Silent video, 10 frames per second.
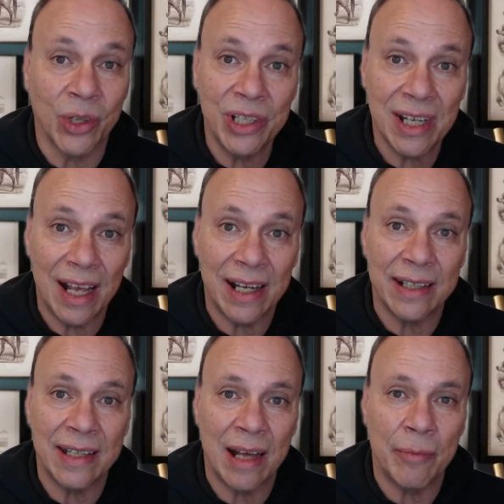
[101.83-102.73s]
good kind
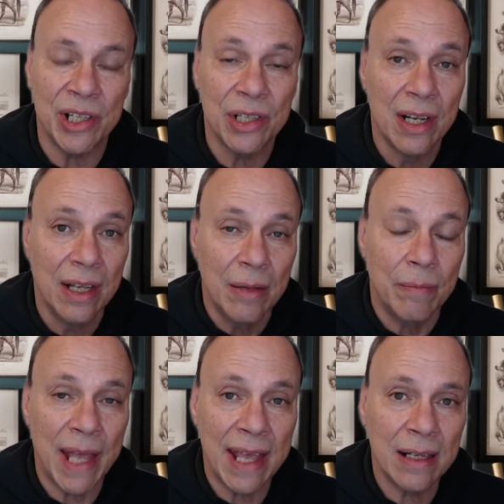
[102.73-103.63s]
of damage.
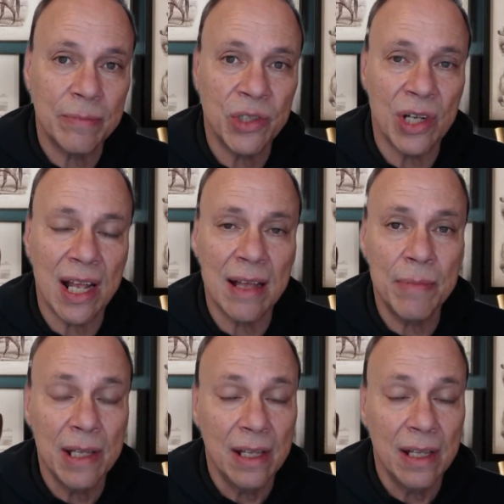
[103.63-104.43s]
Bang-up job,